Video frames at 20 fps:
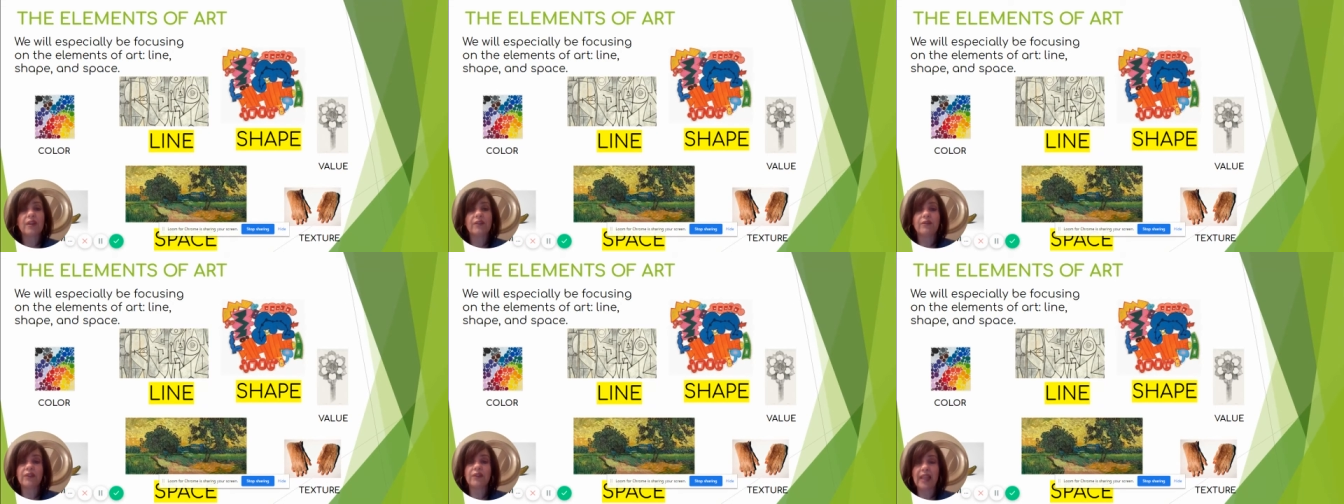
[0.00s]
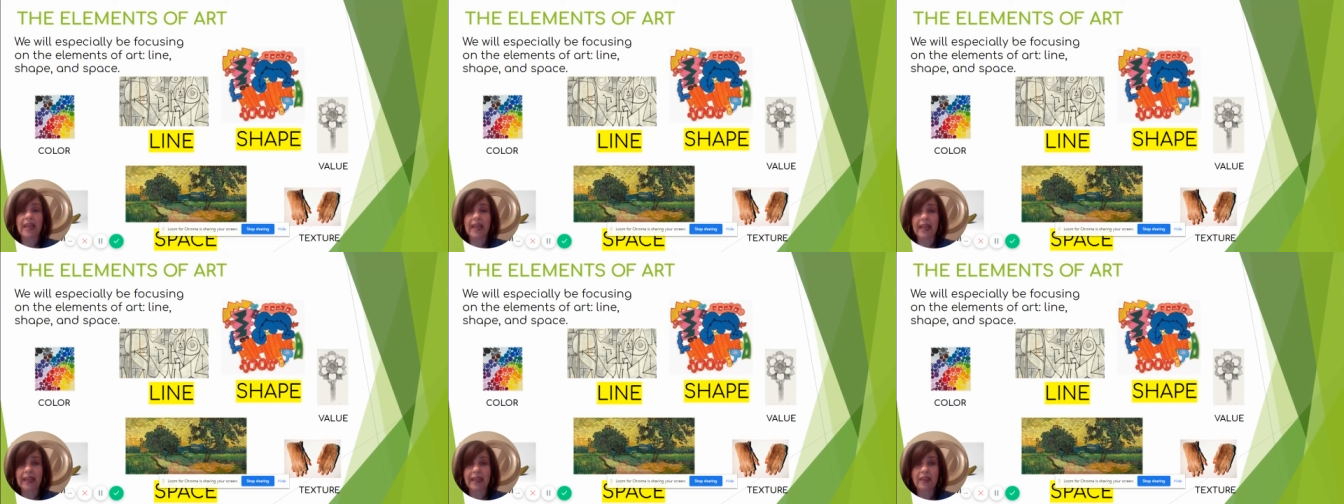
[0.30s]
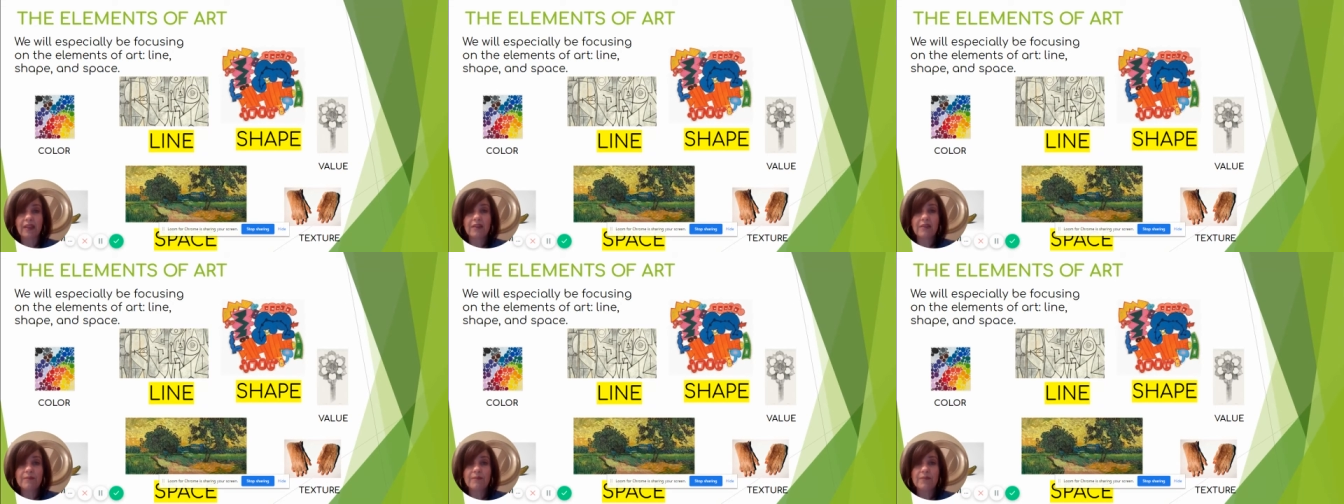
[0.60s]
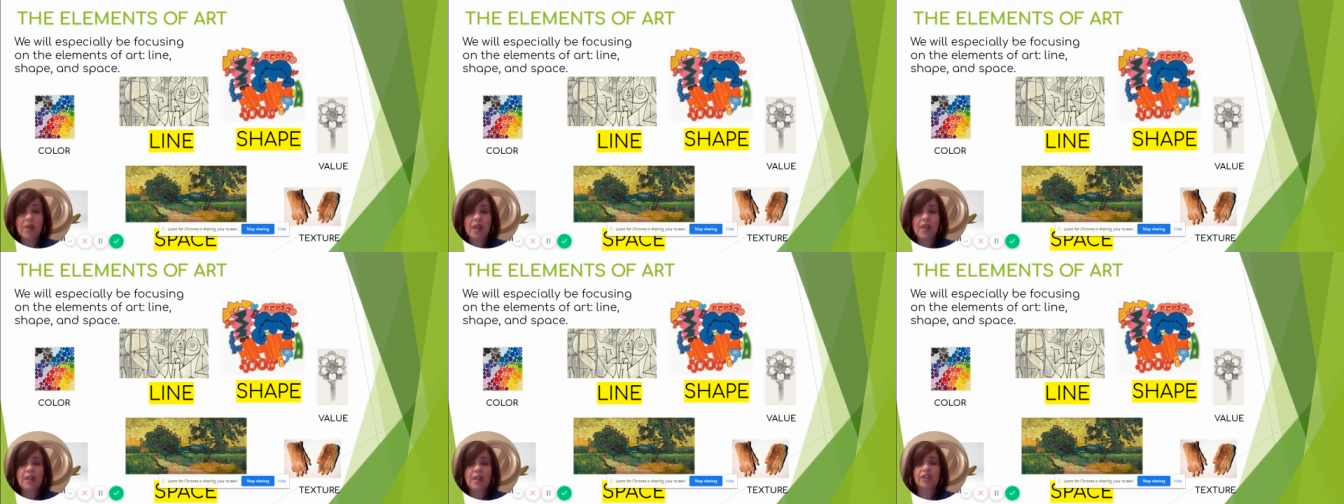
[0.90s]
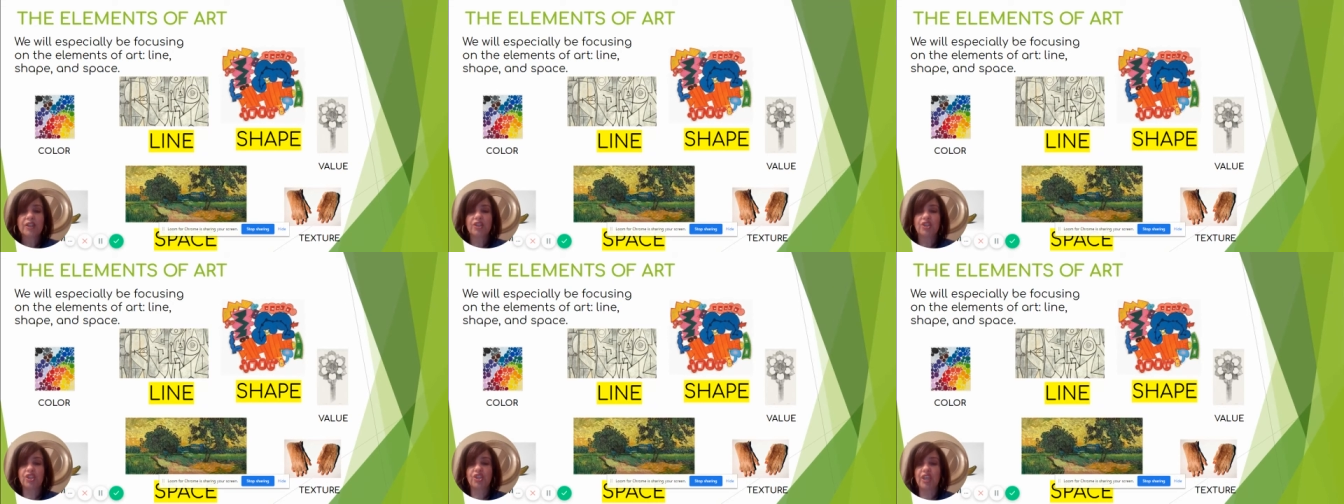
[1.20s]
of line,
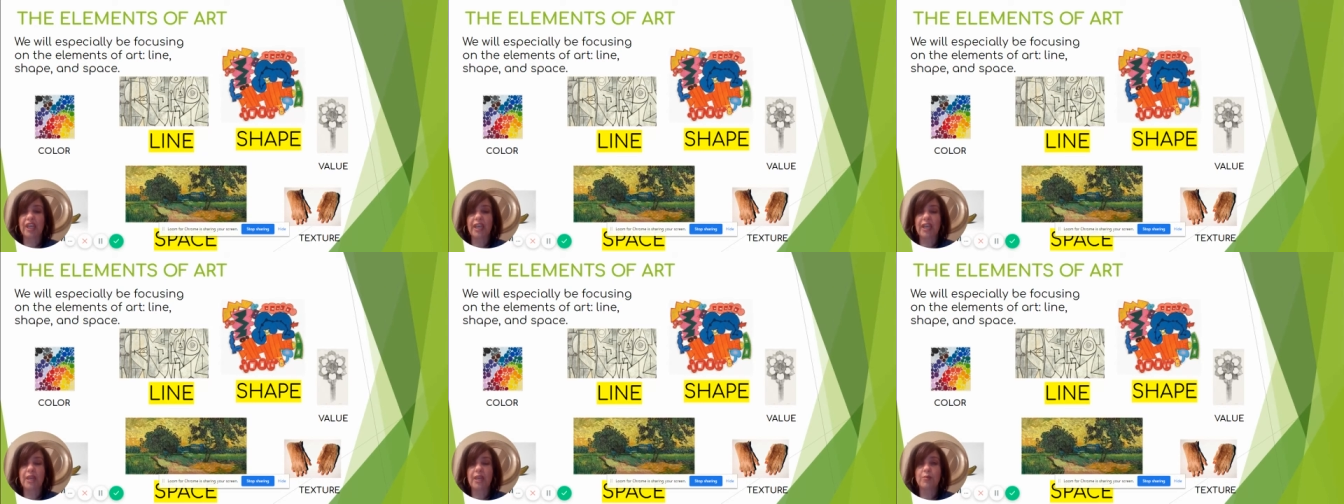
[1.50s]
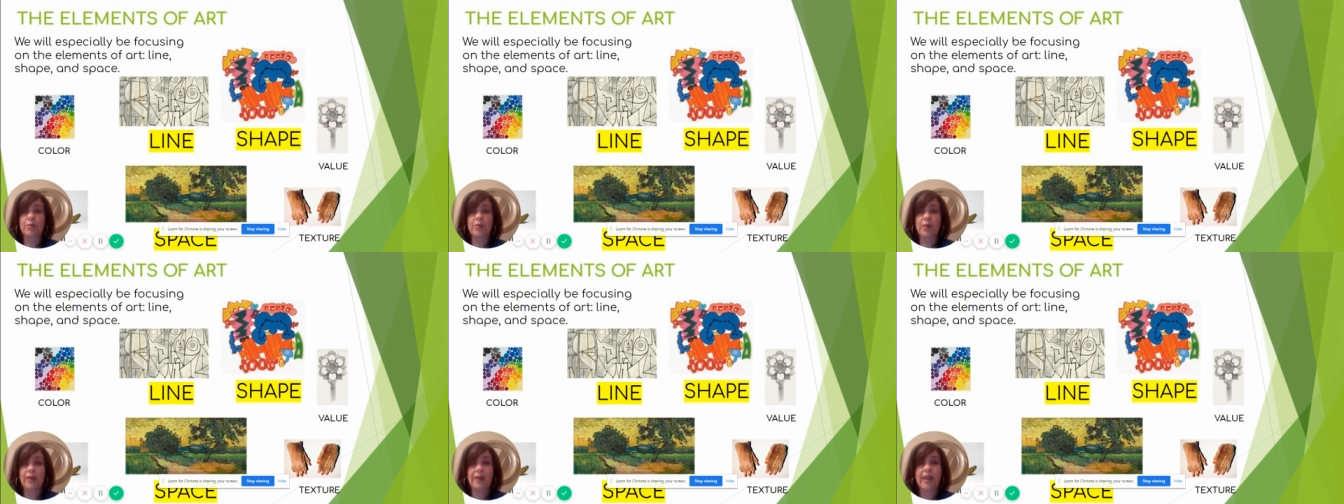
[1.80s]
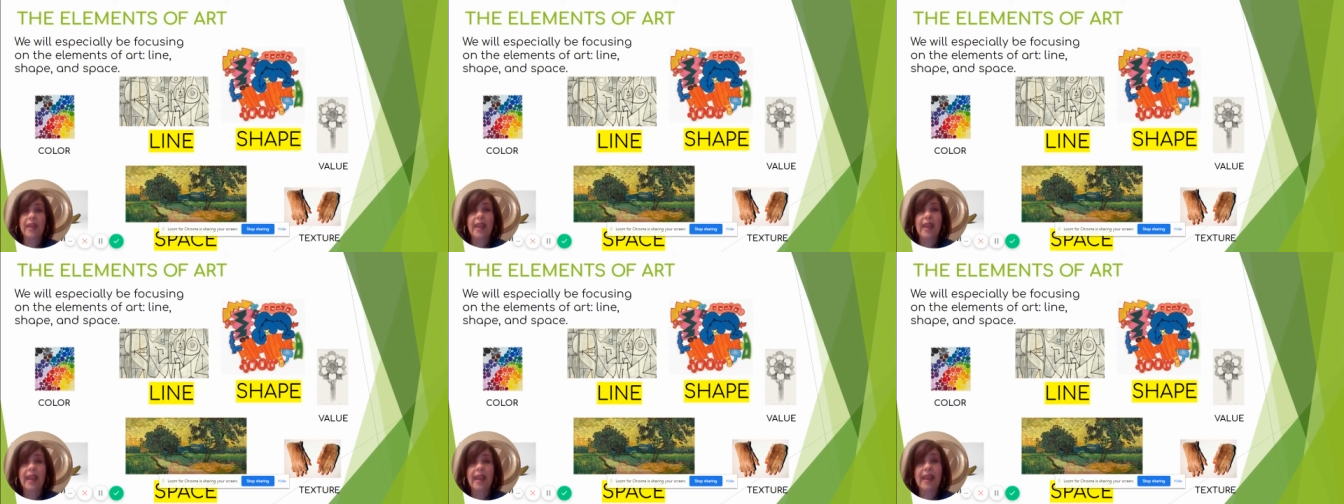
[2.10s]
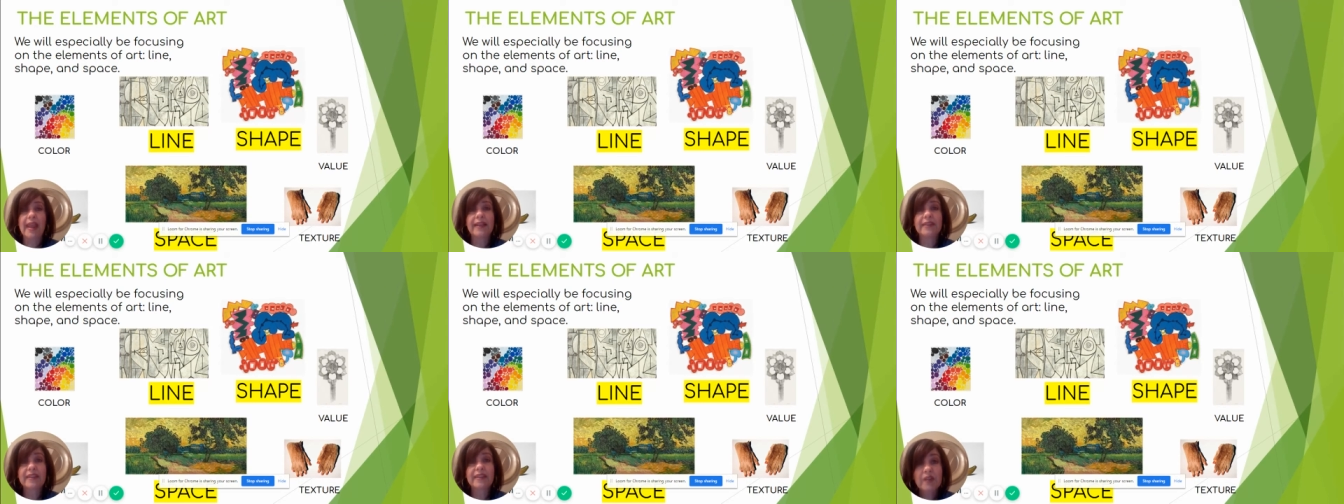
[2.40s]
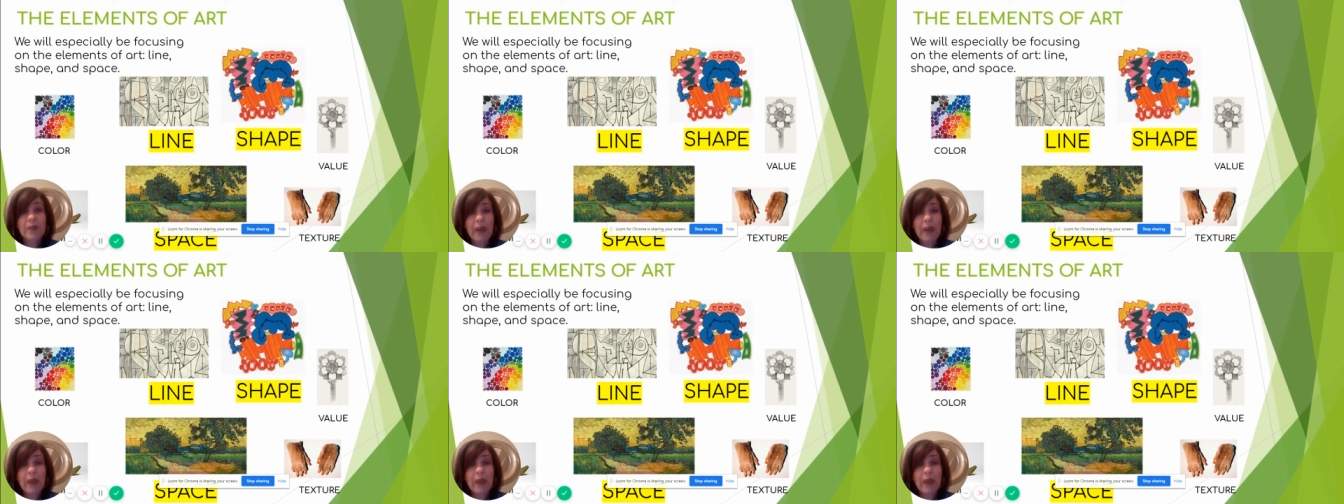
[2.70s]
shape, and